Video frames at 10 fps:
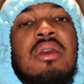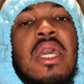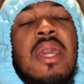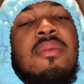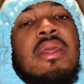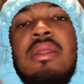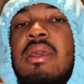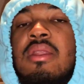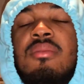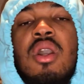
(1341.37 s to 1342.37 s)
And we need to
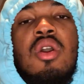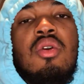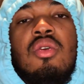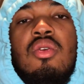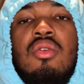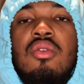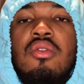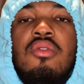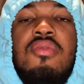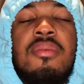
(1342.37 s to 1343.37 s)
get them gone.
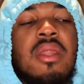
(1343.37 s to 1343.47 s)
You feel me?